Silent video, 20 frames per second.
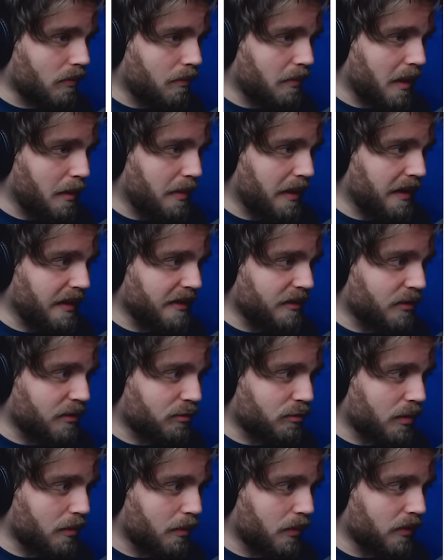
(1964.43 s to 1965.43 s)
My belly
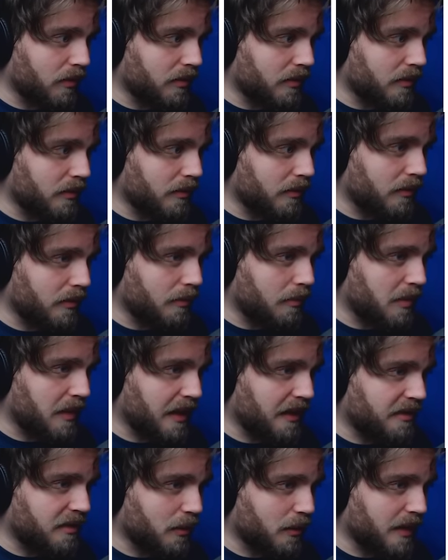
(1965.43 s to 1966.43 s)
just rumbled. But
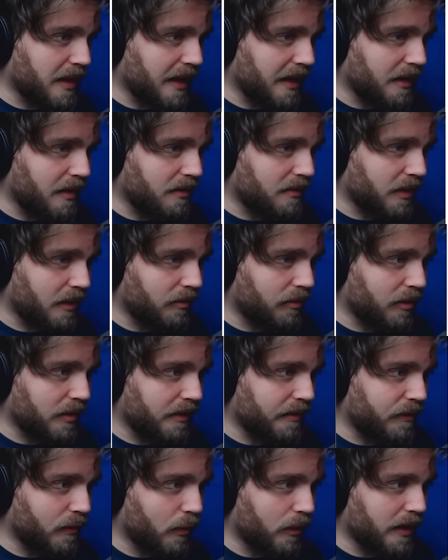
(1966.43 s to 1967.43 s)
that's okay, because I
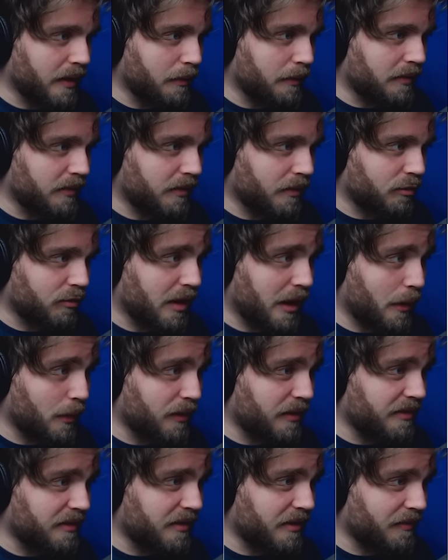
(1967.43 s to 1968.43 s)
really thought it was the
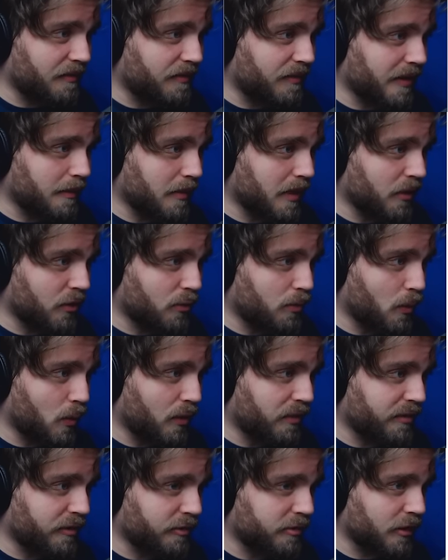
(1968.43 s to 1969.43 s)
growl of something much
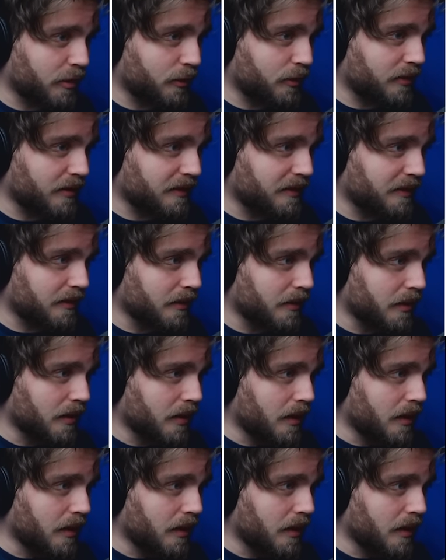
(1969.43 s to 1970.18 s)
more ferocious.